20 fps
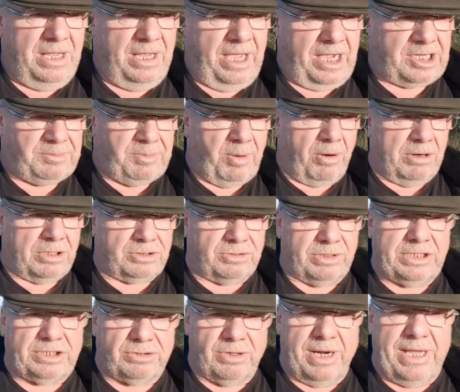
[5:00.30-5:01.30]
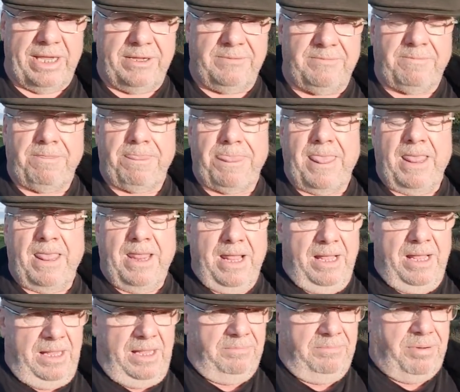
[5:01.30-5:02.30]
exploratory drilling
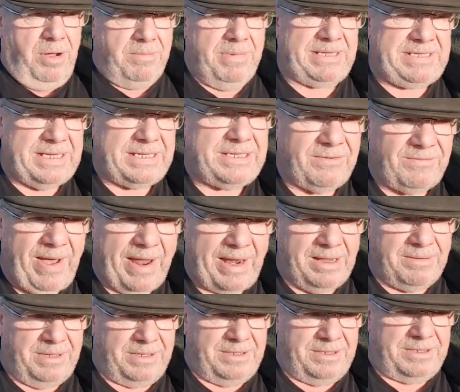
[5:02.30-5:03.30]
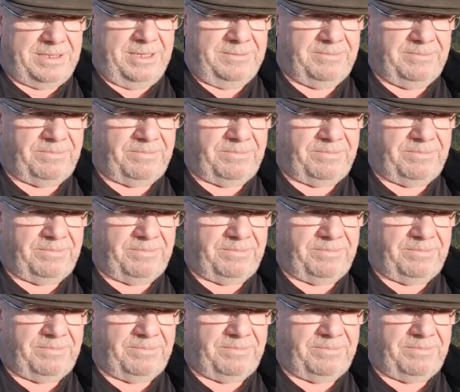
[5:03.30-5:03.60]
permitted development